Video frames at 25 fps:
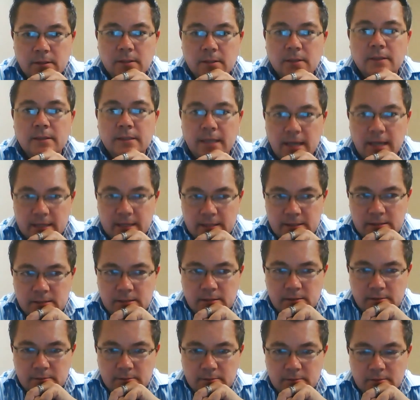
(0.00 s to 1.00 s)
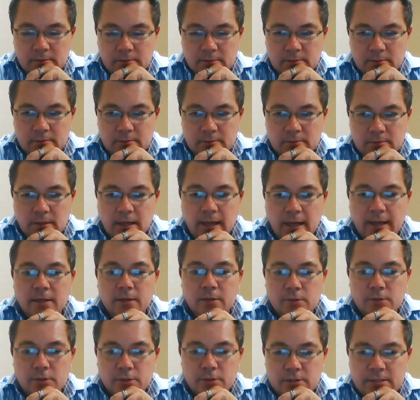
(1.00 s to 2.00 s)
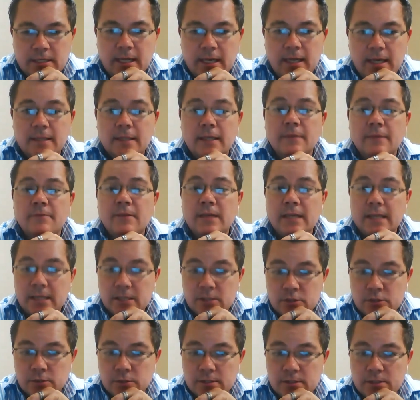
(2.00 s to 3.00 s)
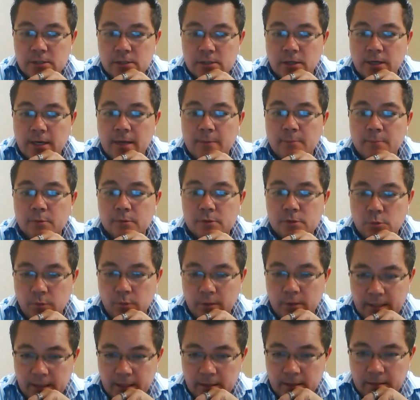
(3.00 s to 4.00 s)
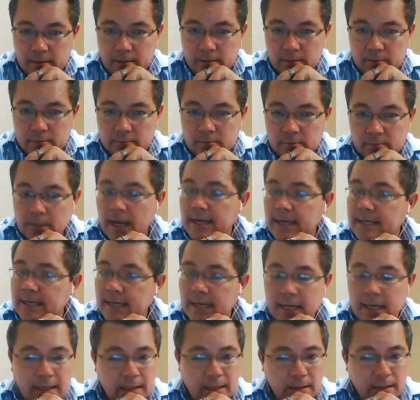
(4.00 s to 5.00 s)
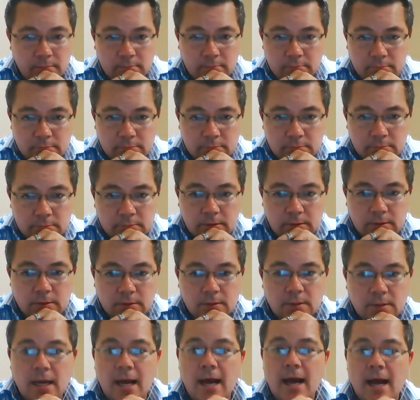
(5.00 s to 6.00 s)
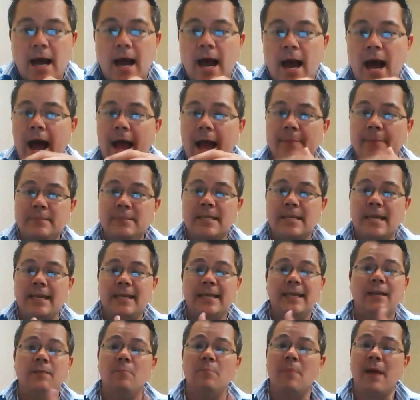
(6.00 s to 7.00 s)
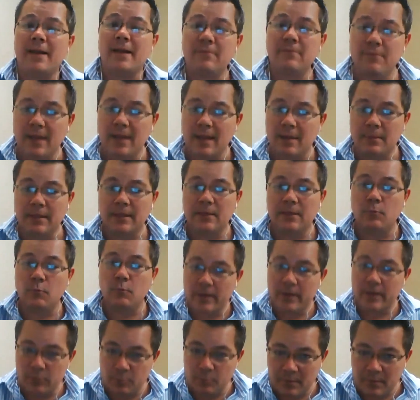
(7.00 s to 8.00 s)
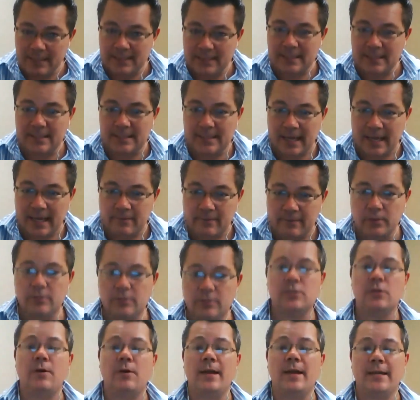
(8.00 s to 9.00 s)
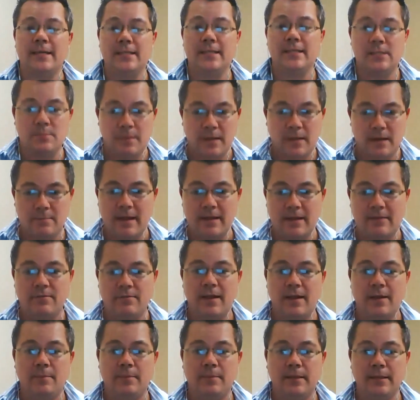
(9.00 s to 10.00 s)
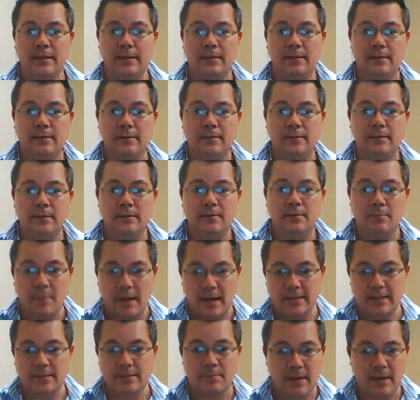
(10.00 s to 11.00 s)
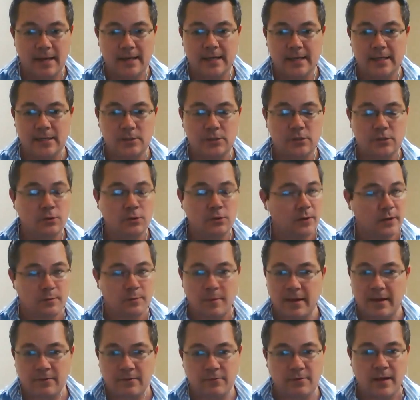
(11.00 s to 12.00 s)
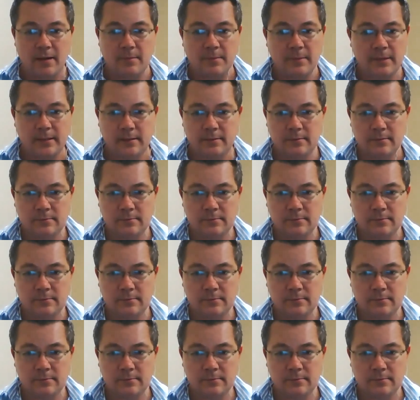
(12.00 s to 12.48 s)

Yes, I understand that Easter is on April 20th. I get it. I'm taking my family with me to Denver so I can spend my Easter with my family.